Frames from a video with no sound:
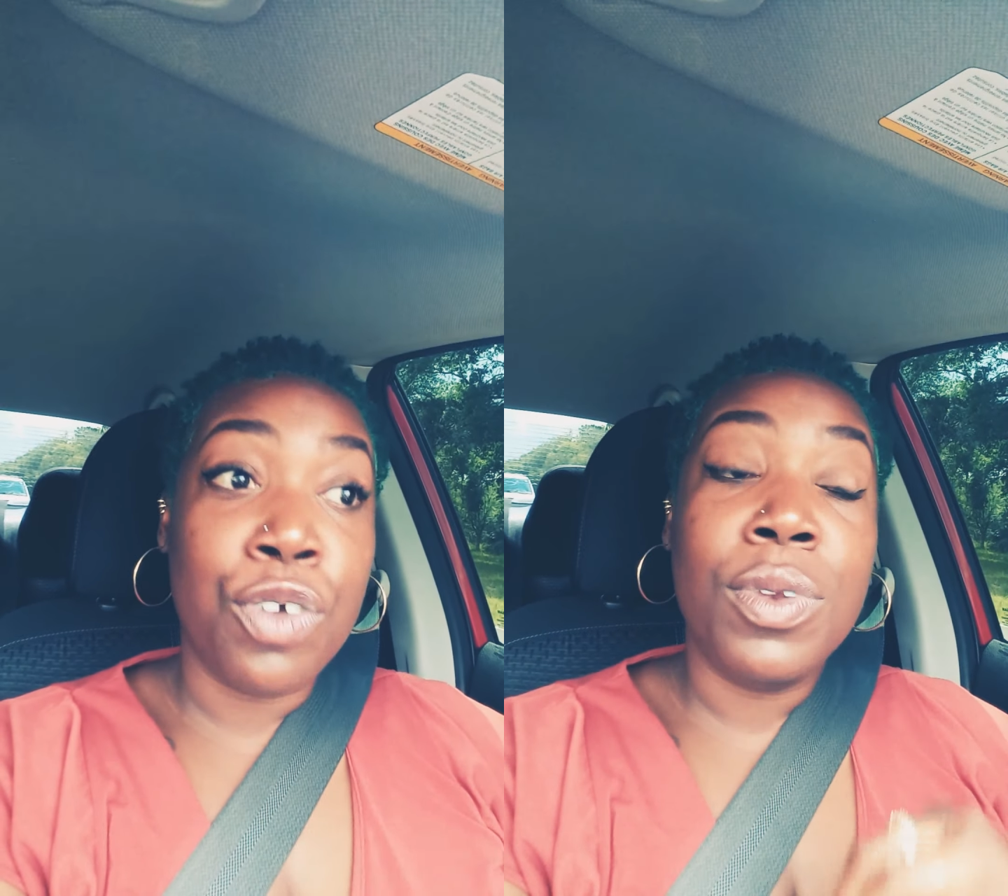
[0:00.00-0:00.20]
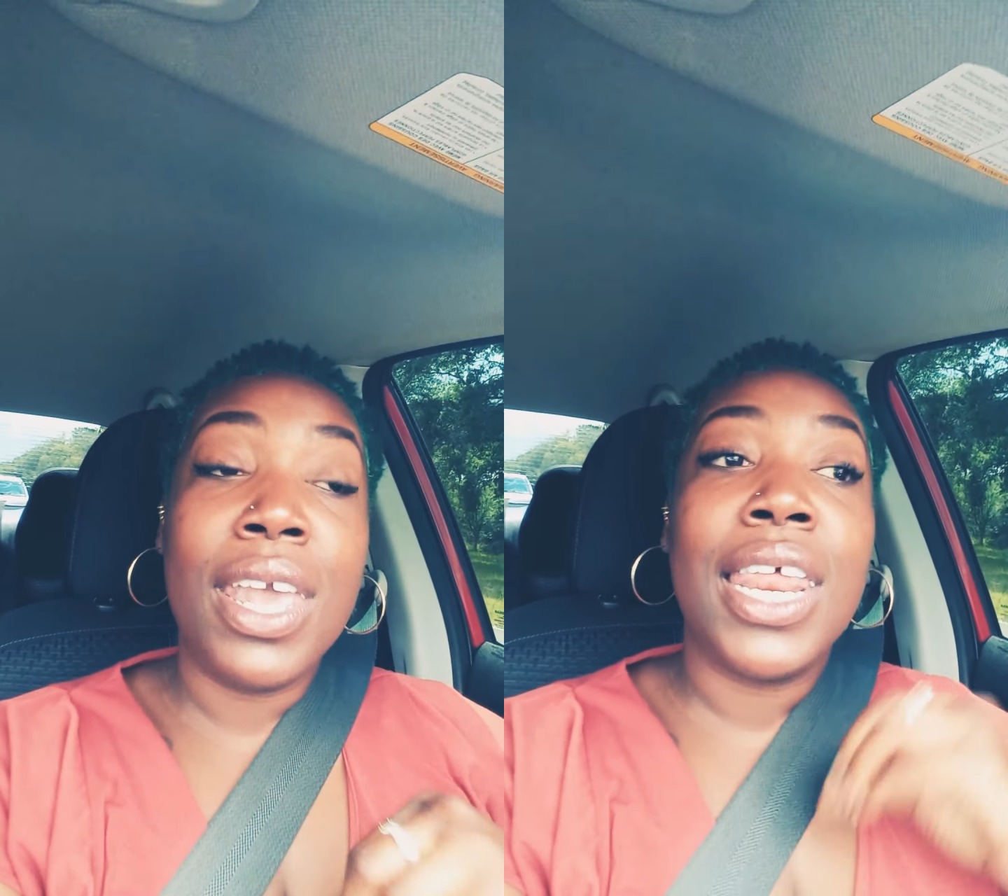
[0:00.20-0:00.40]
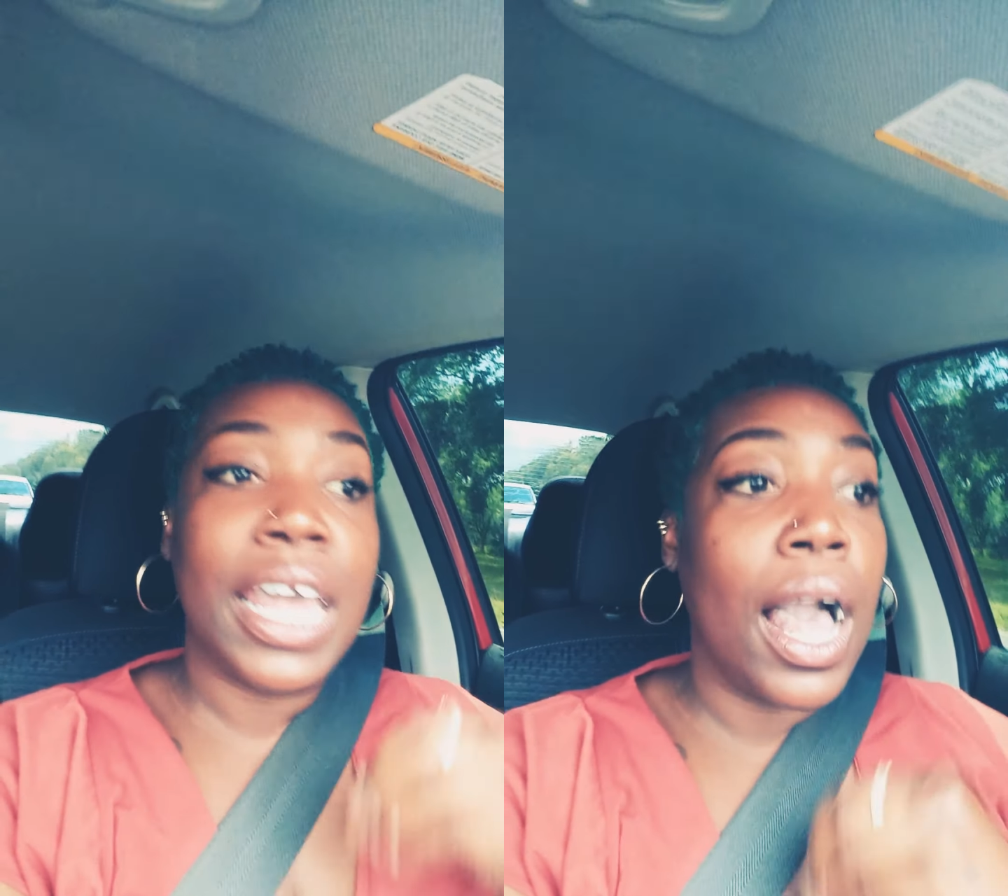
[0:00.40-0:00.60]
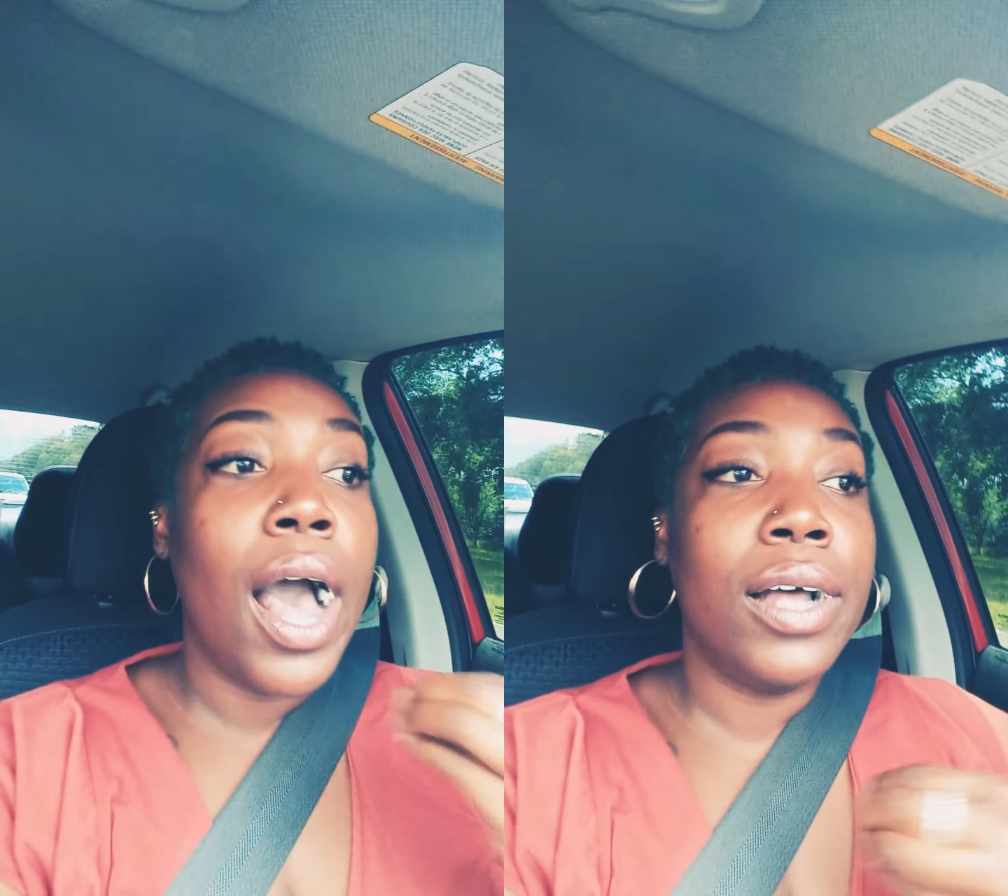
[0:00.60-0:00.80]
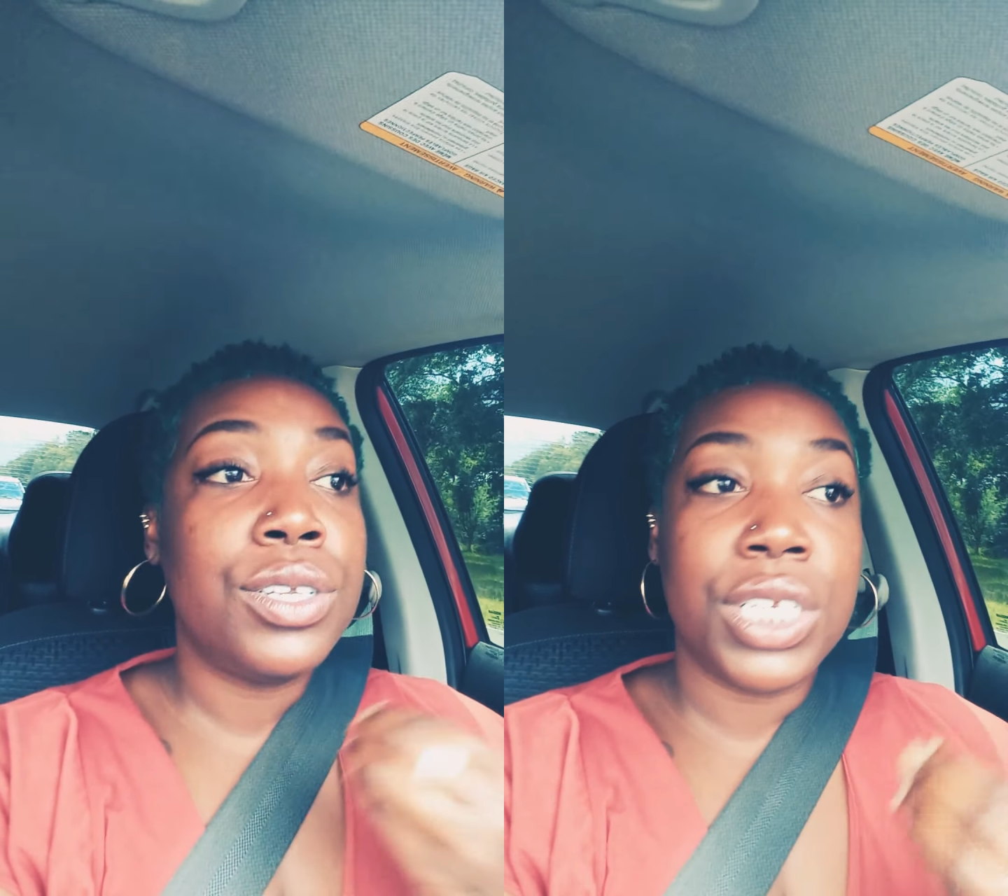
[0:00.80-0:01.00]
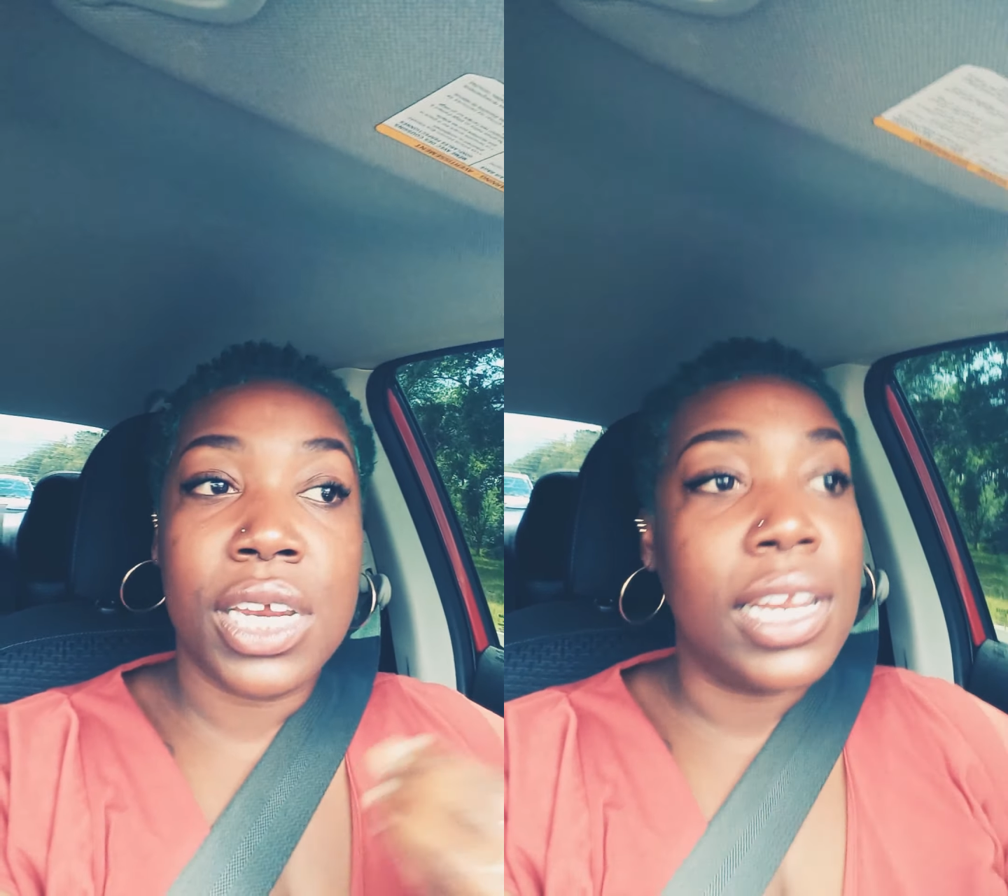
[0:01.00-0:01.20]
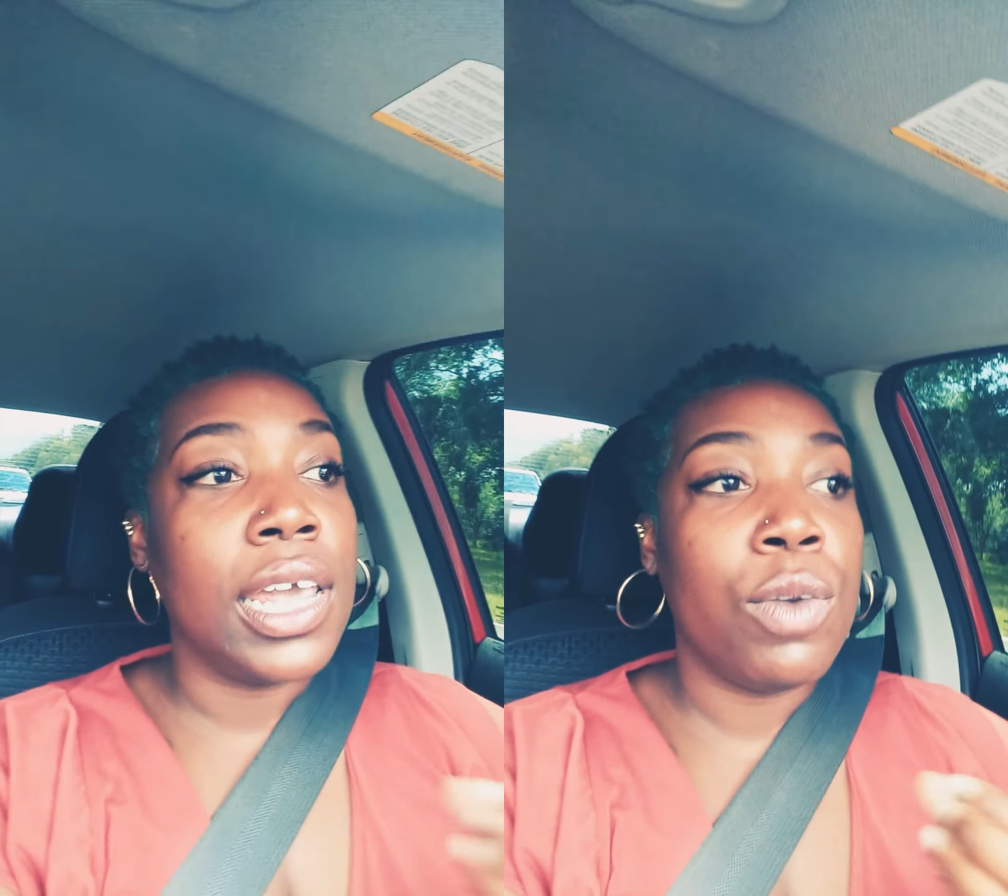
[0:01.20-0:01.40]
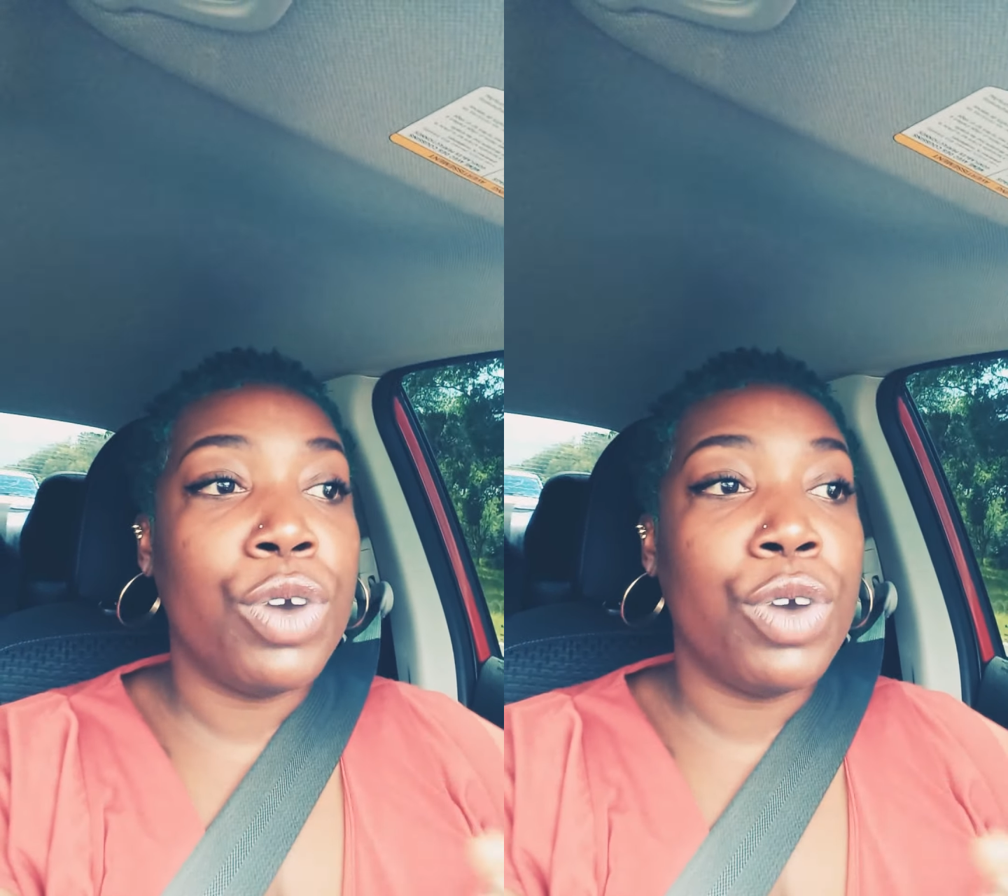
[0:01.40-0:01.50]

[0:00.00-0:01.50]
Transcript: you need it constantly